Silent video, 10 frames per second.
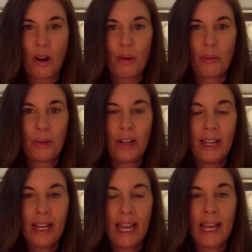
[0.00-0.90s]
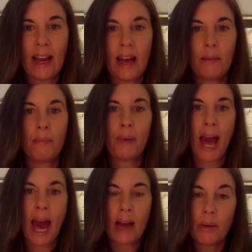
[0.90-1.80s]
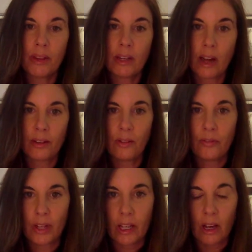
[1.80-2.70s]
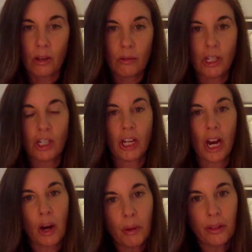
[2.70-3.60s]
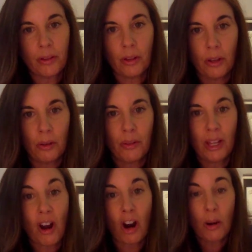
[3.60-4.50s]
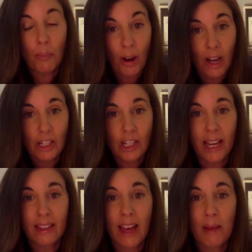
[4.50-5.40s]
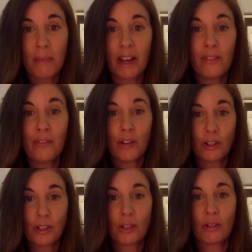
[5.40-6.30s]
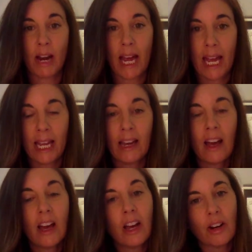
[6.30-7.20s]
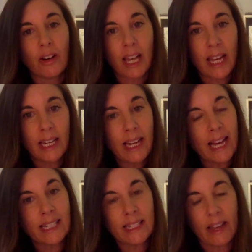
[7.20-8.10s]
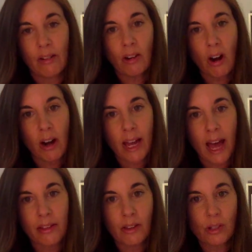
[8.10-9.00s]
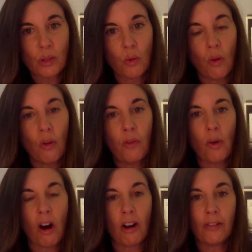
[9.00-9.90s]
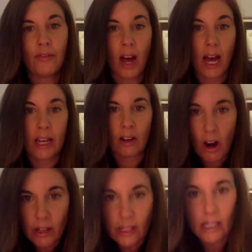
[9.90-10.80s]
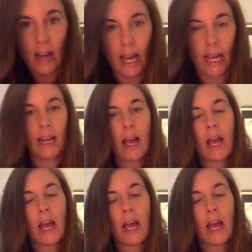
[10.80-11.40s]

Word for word: Harwood and I'm back with another video to share with you the art project that my first grade created at Sacred Heart Catholic School for our Fine Arts Night.